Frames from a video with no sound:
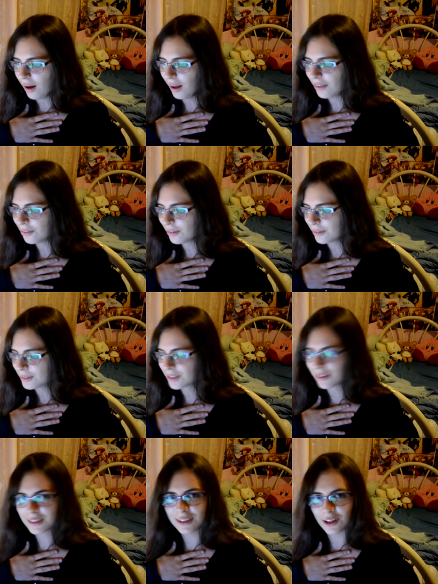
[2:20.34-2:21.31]
I thought he was
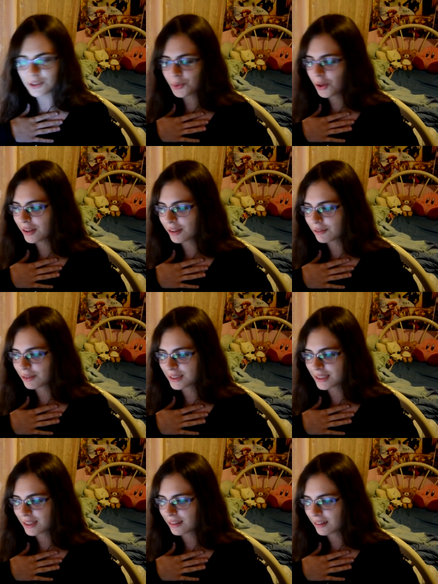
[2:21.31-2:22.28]
gonna start twerking for a
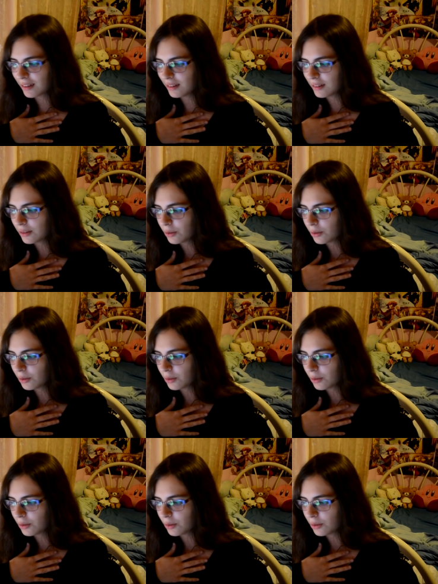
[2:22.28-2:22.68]
second there.